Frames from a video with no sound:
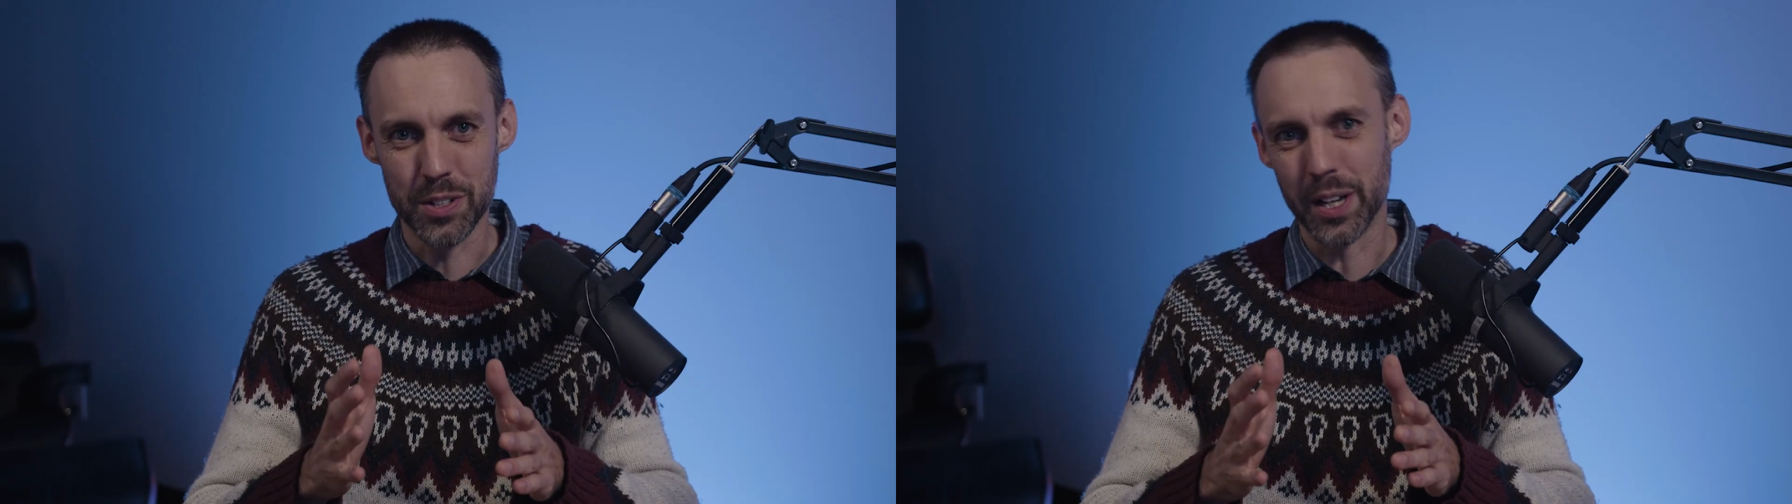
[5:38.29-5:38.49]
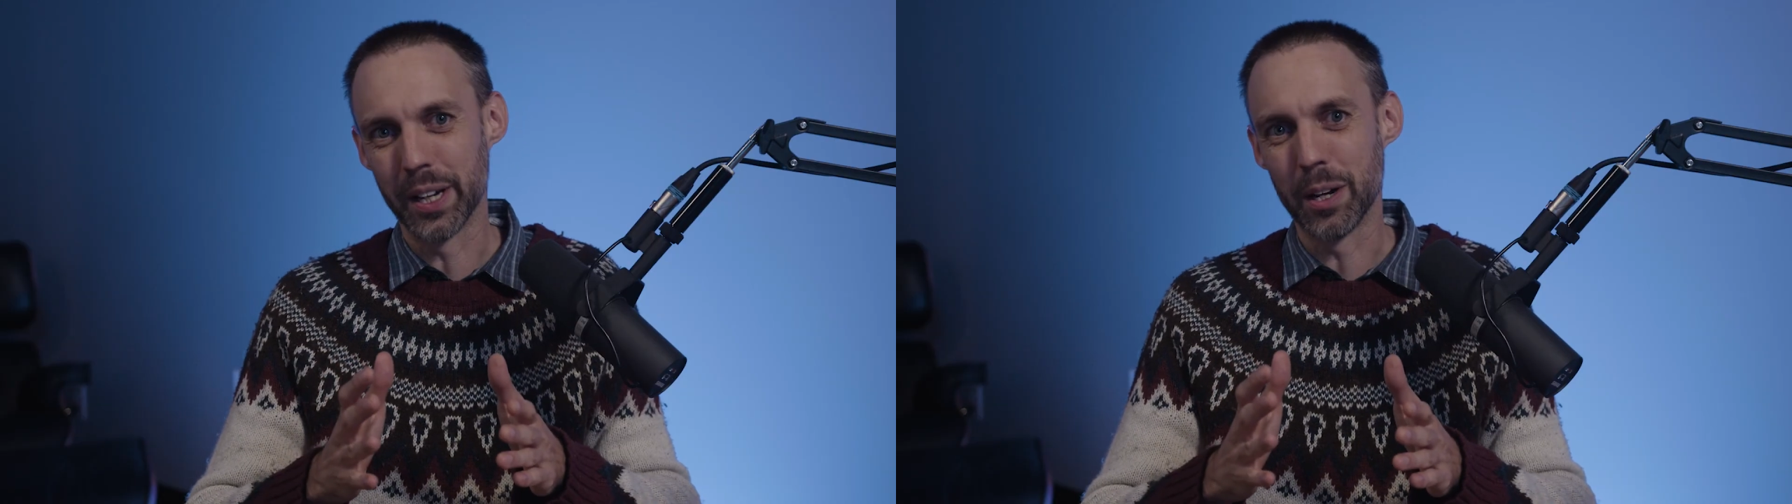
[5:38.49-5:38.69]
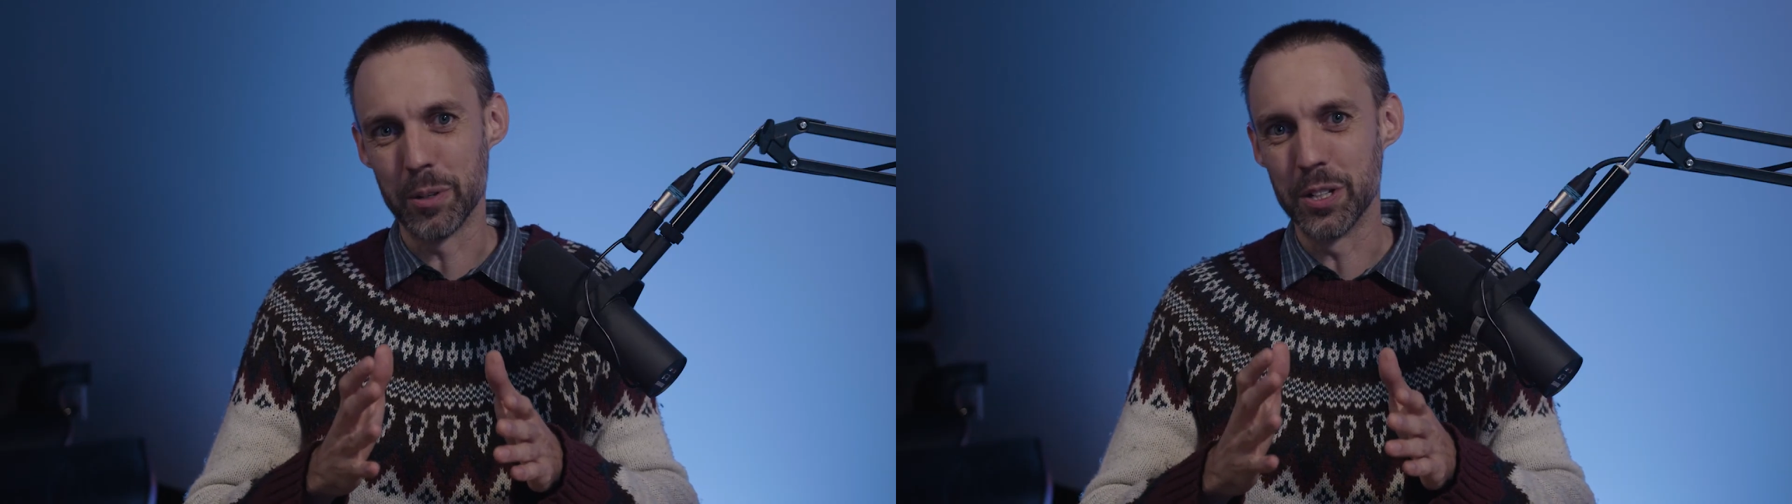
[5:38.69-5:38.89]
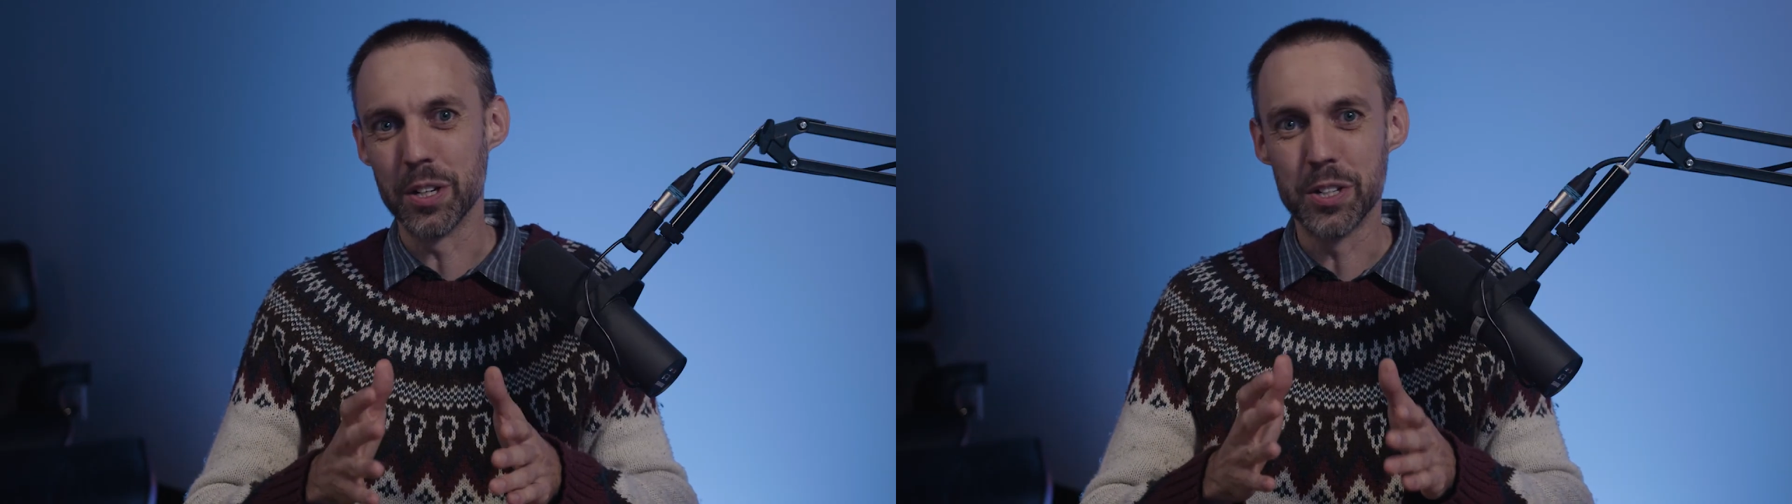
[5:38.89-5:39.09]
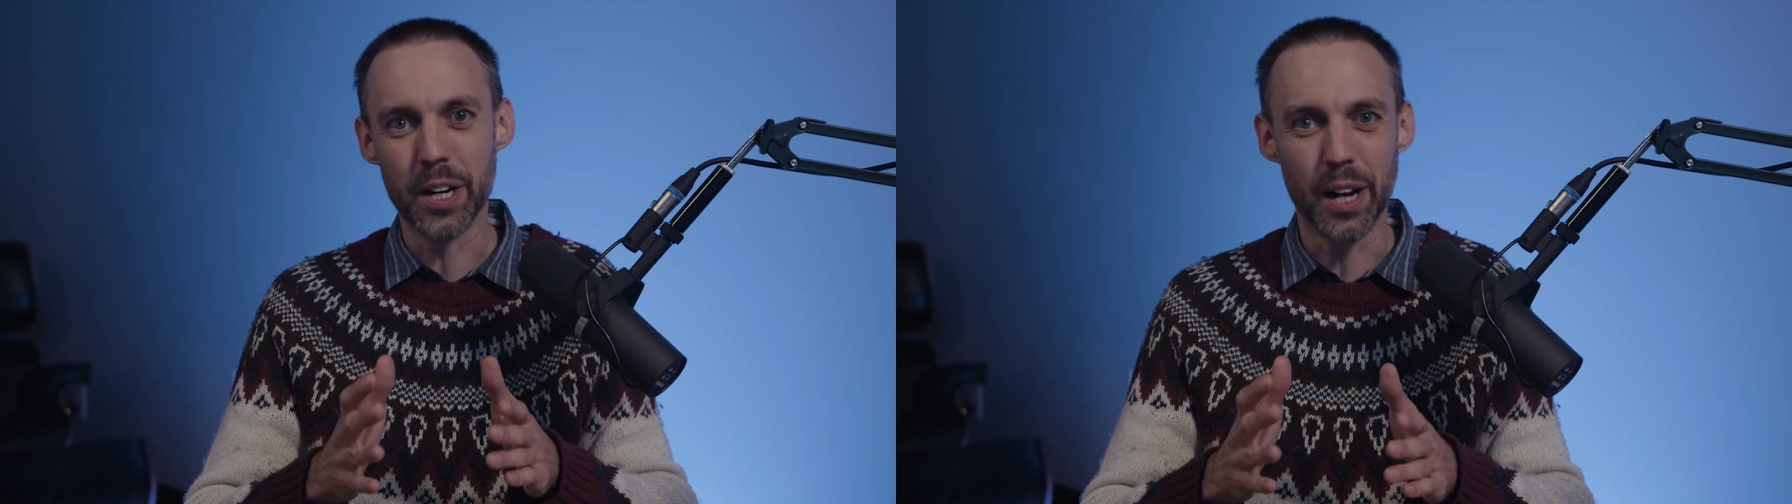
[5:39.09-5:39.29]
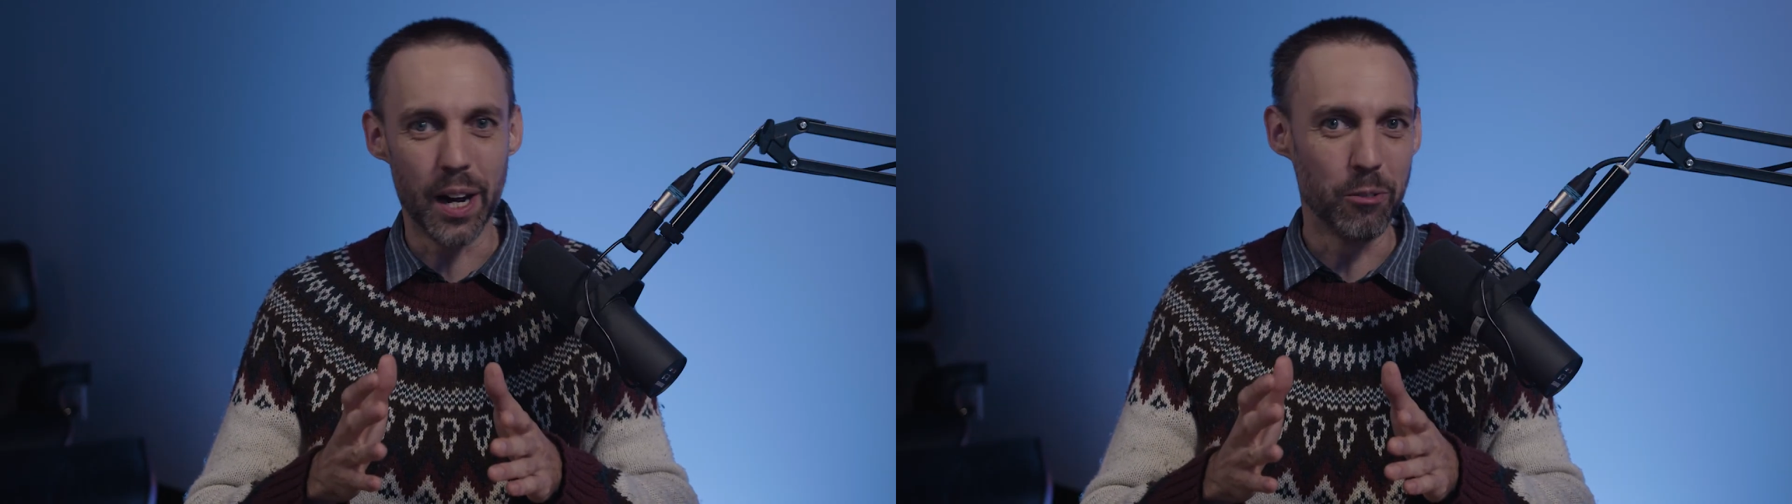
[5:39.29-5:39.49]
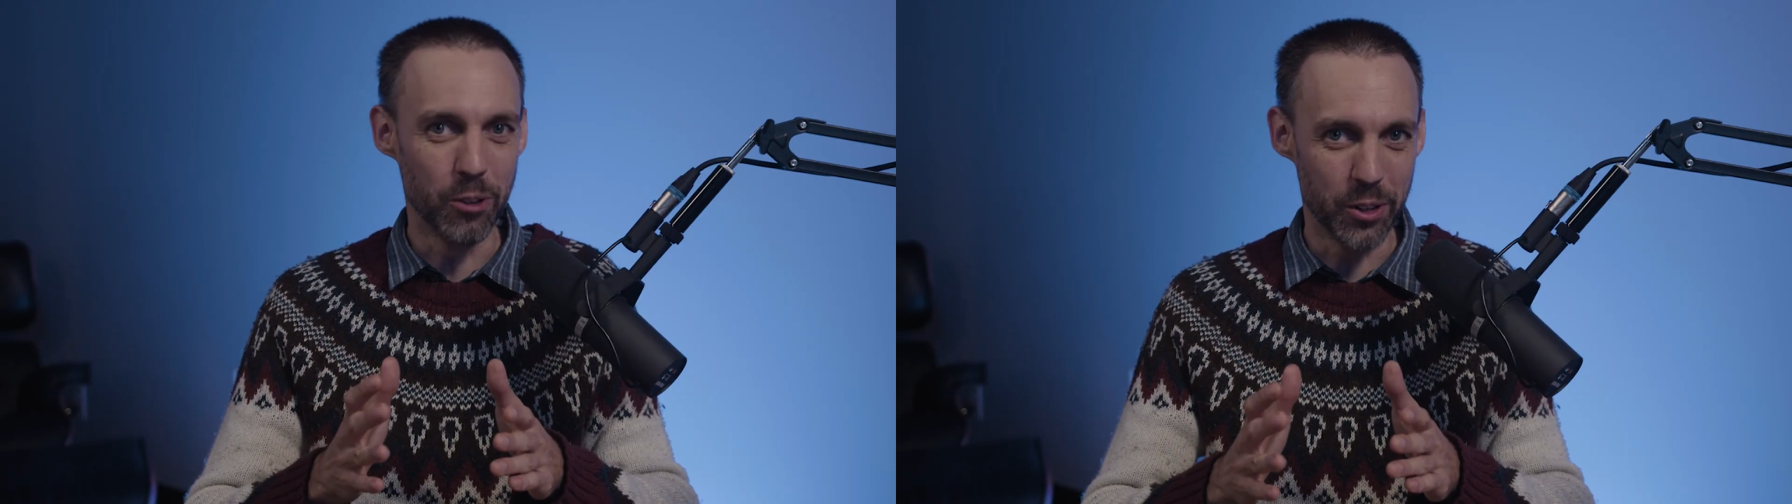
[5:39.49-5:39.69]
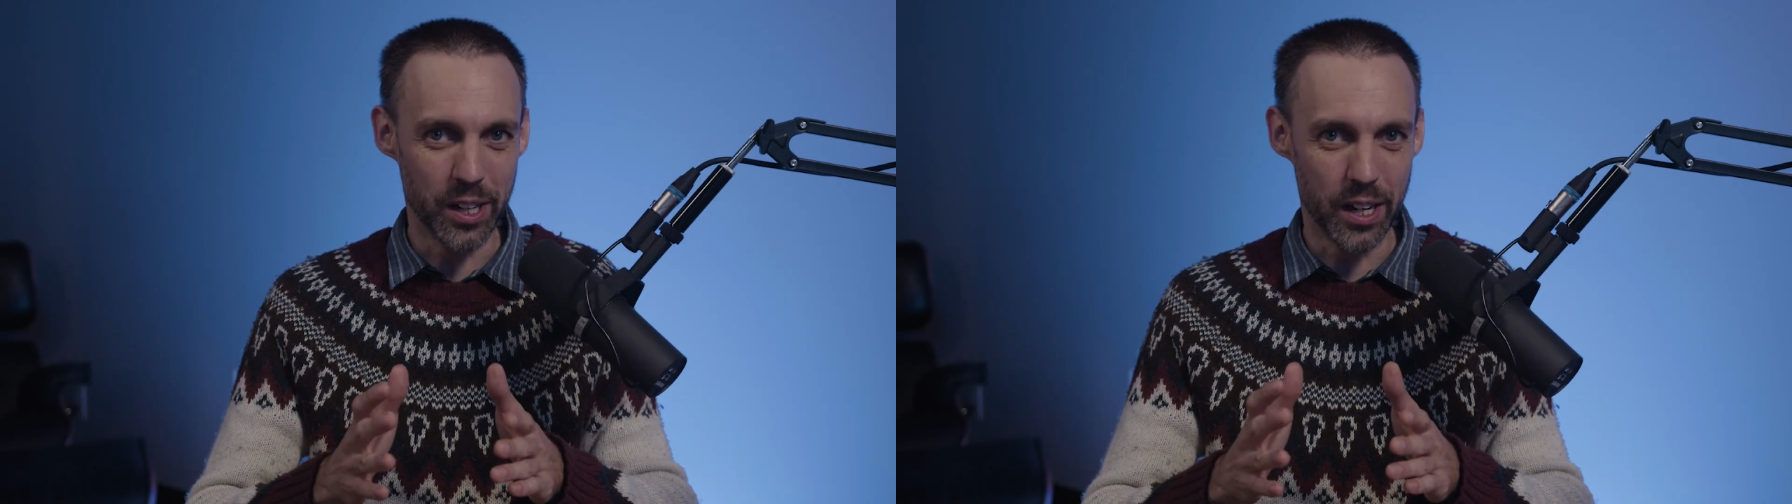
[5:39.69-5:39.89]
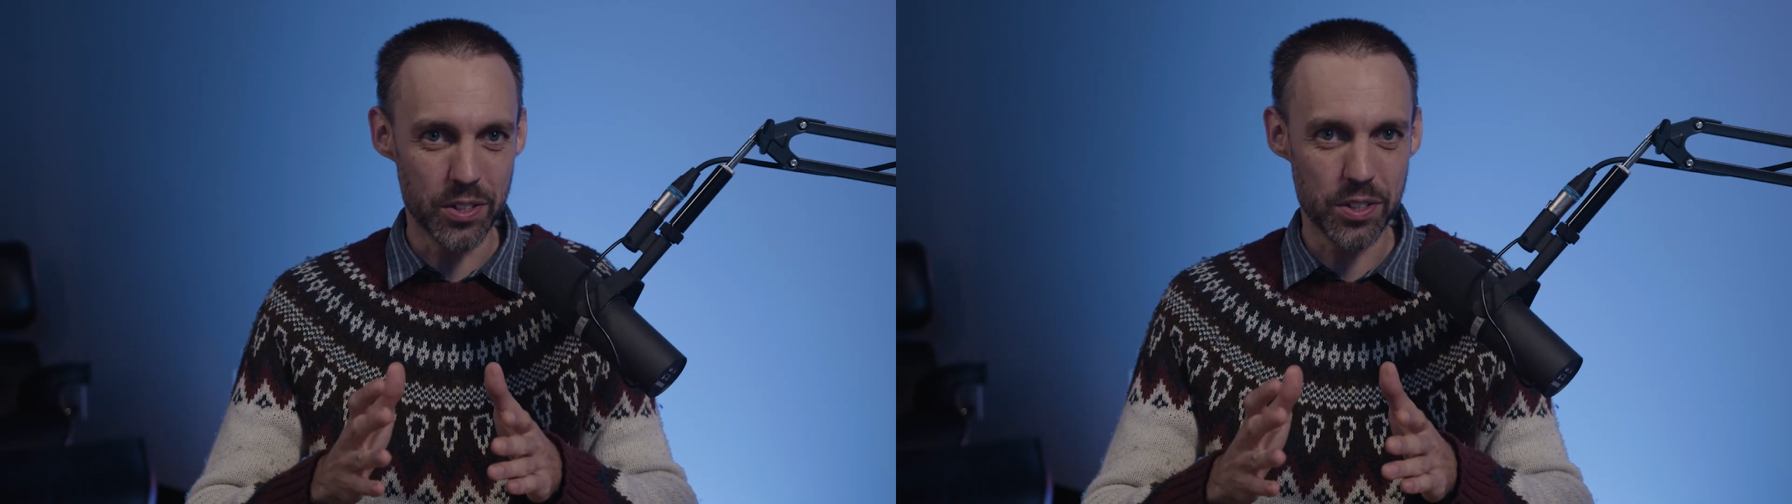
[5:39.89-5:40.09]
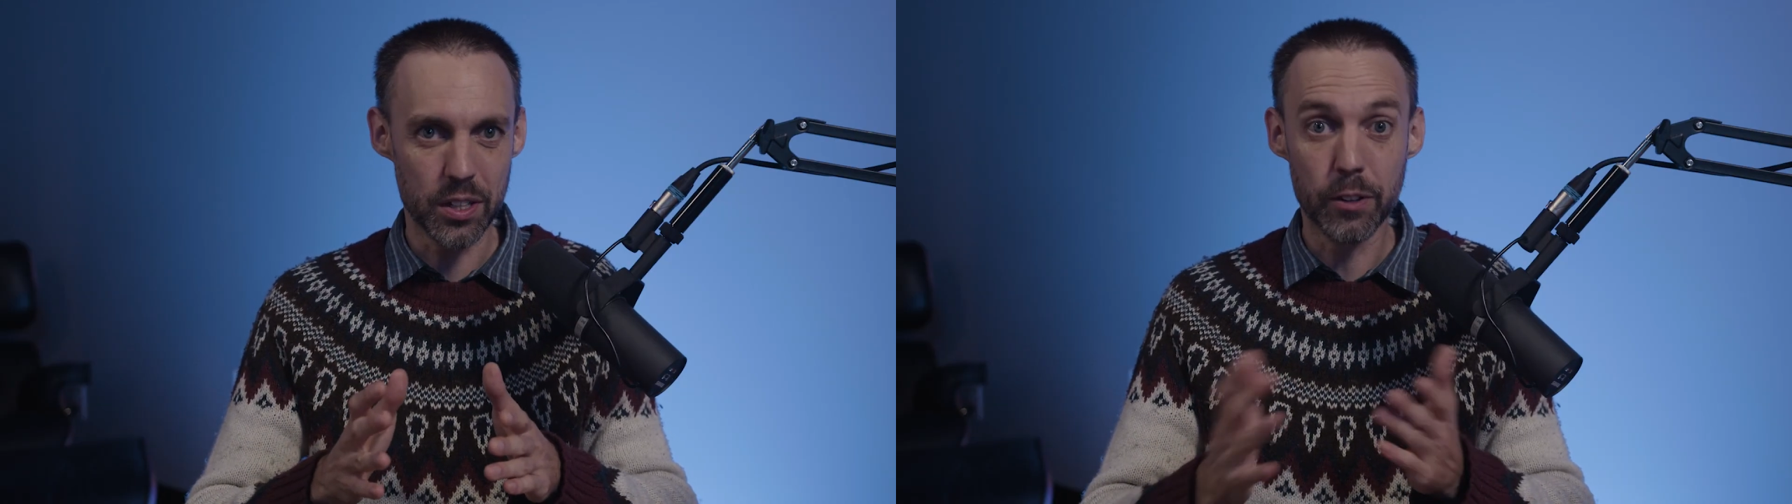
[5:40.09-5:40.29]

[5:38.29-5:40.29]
in setting up a DJI Ronin S.